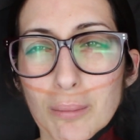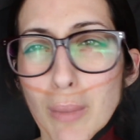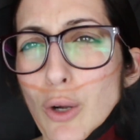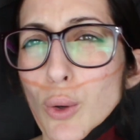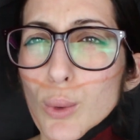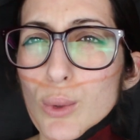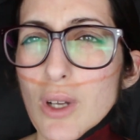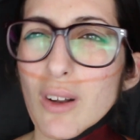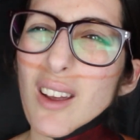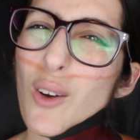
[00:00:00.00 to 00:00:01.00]

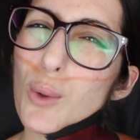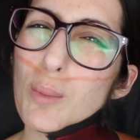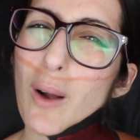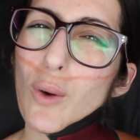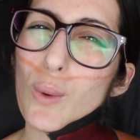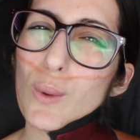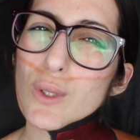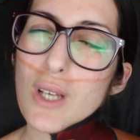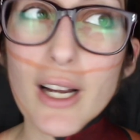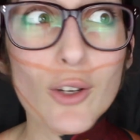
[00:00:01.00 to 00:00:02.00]
buckles. Are they called
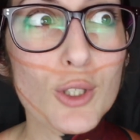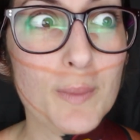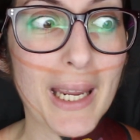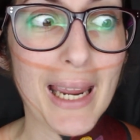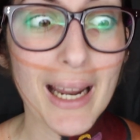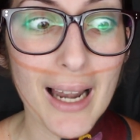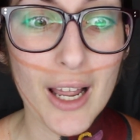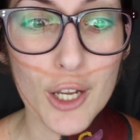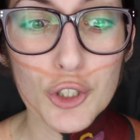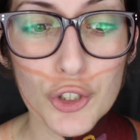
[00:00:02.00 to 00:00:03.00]
buckles? I don't speak
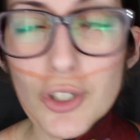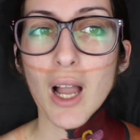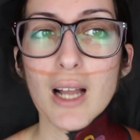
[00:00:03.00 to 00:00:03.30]
English.